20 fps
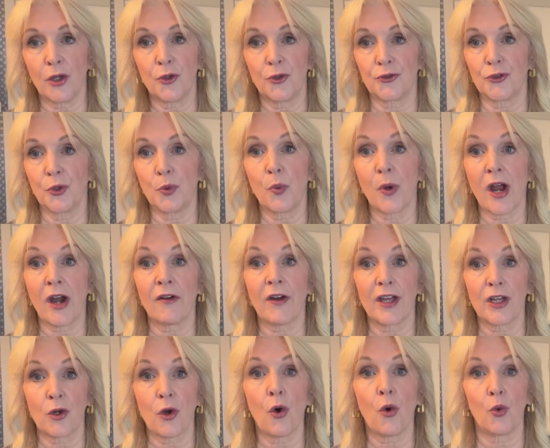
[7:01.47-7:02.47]
through where I
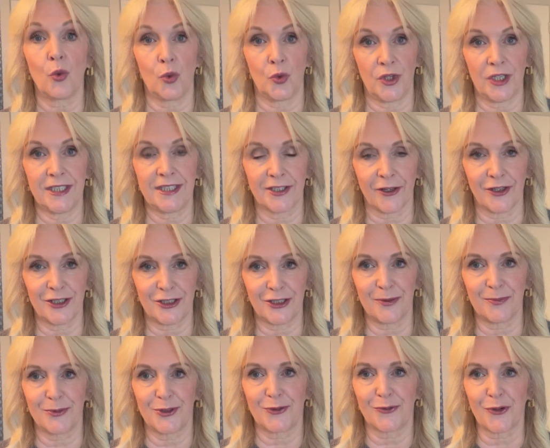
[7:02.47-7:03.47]
got all these
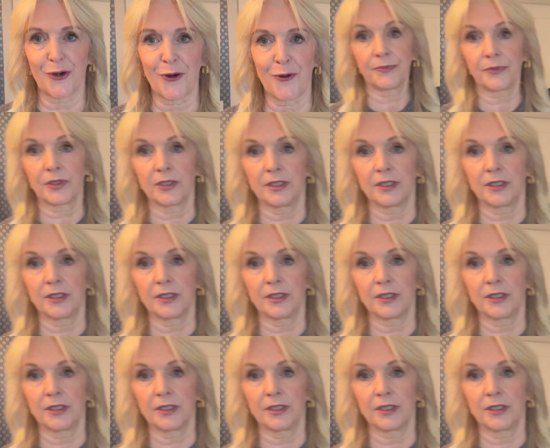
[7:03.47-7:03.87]
items from.